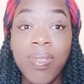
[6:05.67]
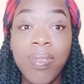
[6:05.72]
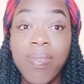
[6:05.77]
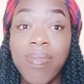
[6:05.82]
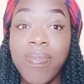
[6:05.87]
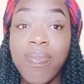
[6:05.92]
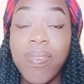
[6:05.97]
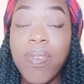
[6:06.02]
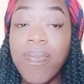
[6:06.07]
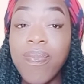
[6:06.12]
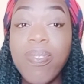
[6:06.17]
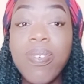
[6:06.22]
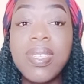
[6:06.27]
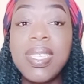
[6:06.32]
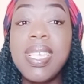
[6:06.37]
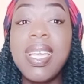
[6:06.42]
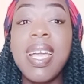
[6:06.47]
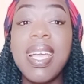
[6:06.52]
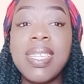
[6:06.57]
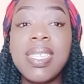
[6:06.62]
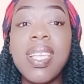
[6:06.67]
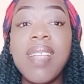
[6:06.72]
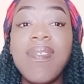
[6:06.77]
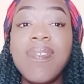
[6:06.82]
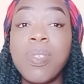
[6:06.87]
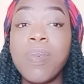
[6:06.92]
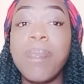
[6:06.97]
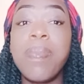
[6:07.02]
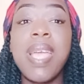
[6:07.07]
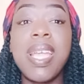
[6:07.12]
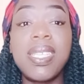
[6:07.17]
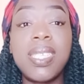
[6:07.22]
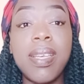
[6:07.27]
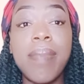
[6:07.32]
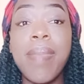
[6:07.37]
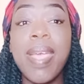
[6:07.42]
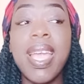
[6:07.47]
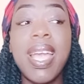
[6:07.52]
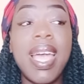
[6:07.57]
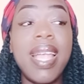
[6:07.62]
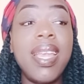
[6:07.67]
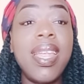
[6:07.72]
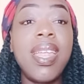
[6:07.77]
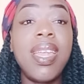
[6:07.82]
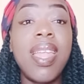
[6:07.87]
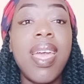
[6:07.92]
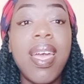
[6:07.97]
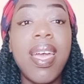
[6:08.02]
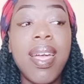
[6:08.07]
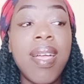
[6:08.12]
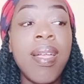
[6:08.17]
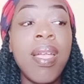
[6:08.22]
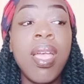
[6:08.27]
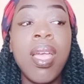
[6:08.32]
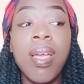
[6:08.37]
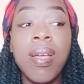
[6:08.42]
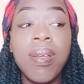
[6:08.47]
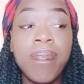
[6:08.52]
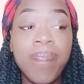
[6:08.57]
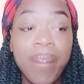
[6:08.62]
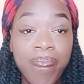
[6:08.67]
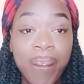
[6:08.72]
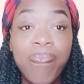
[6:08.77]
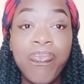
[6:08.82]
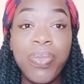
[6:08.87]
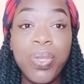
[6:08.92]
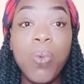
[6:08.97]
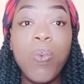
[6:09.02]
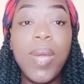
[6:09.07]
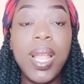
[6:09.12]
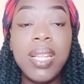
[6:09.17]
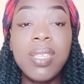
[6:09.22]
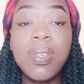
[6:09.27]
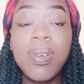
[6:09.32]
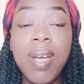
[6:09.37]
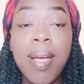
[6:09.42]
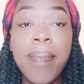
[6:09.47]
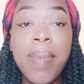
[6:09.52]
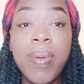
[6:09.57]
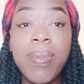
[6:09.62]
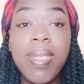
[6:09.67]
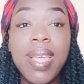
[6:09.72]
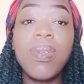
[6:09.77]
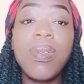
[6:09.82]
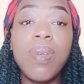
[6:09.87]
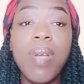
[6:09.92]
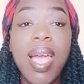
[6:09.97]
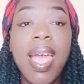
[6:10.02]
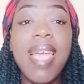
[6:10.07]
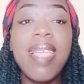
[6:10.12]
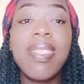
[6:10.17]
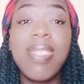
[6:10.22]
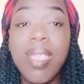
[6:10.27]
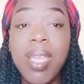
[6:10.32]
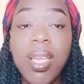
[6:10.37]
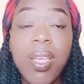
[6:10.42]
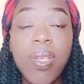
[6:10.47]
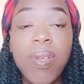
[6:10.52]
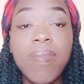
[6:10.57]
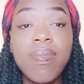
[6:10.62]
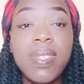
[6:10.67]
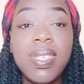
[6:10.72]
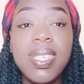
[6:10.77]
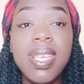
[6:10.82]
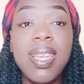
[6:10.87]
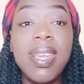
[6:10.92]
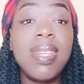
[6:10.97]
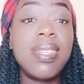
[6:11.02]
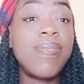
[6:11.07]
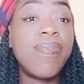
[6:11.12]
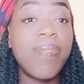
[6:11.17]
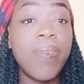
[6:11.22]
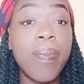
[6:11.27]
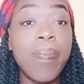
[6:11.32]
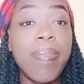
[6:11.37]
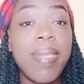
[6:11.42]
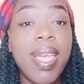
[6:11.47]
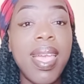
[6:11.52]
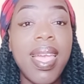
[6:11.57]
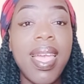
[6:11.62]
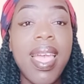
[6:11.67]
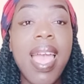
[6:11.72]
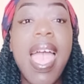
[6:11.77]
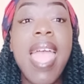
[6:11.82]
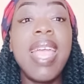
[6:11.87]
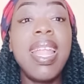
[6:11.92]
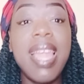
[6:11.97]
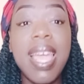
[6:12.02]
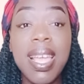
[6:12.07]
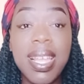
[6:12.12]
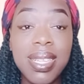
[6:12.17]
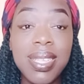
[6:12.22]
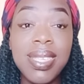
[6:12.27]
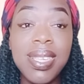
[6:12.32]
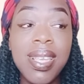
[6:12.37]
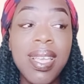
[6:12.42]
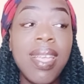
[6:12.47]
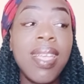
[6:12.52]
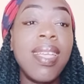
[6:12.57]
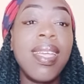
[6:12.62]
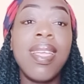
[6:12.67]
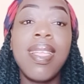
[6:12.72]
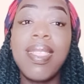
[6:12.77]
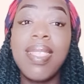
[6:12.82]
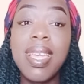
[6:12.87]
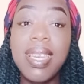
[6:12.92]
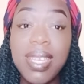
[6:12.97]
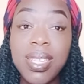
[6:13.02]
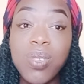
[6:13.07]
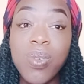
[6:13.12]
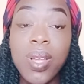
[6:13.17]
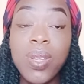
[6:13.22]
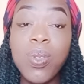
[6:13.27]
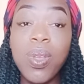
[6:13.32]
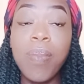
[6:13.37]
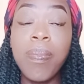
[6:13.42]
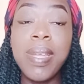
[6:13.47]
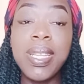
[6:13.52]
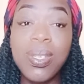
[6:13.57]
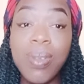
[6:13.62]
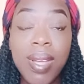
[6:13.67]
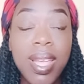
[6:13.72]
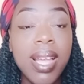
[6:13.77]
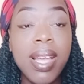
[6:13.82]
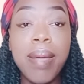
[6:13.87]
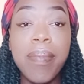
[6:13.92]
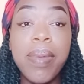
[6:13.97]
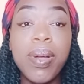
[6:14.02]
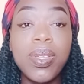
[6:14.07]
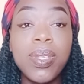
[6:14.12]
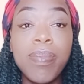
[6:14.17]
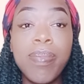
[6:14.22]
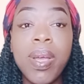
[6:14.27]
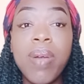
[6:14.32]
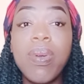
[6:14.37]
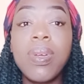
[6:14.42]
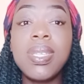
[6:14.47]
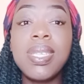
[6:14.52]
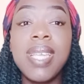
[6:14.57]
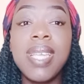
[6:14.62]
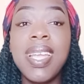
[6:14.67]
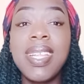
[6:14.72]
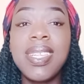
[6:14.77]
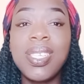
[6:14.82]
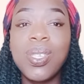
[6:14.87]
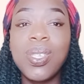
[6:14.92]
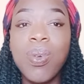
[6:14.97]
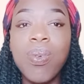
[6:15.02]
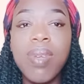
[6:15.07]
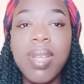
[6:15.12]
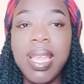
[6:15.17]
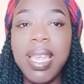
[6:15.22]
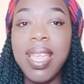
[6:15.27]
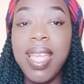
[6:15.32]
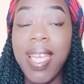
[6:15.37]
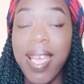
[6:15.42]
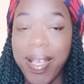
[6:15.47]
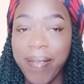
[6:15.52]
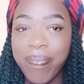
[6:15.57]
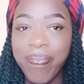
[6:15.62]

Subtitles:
from forcing herself to be a Jamaican. And we'll talk about that. I think you've seen it from the highlights. That is what we'll be talking about because it's so clear.